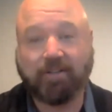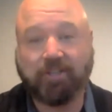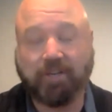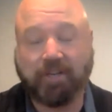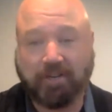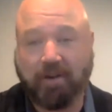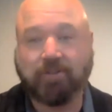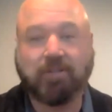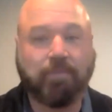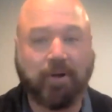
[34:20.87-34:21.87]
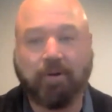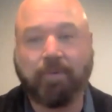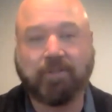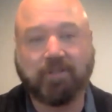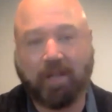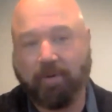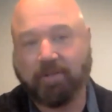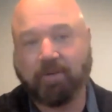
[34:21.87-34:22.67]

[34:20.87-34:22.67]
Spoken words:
she continues to build her business that way.